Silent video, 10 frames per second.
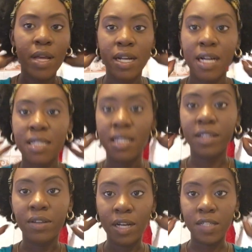Yeah guys,
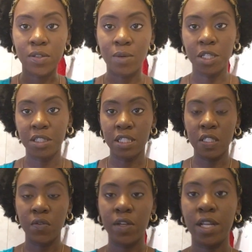thank you guys for watching
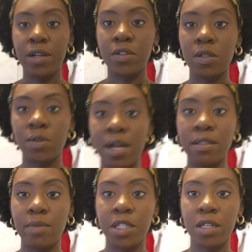this video. Subscribe
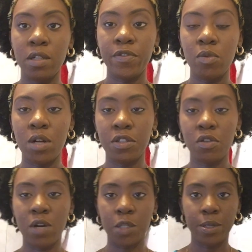to my channel if you want
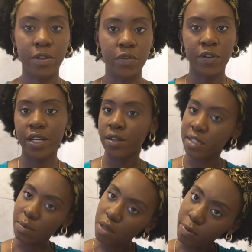to. Watch my other videos
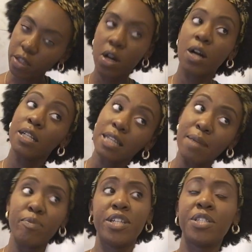that I put up in the cards.
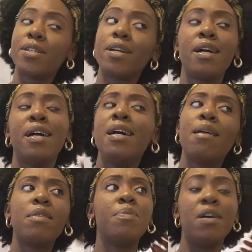I'm pretty sure
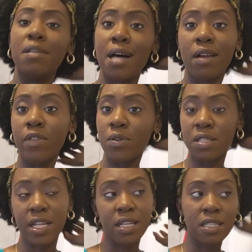I'm gonna put a lot of
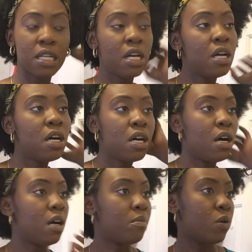those things,
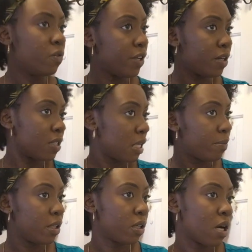old videos
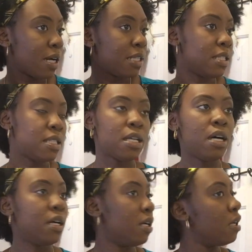up in the cards. My
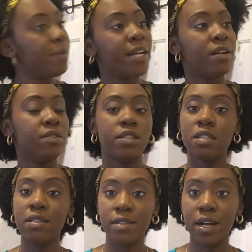hair looks
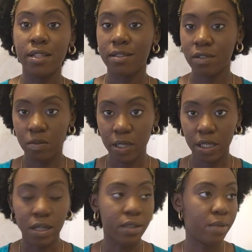nuts. Oh my
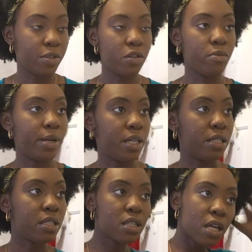god, I'm so embarrassed.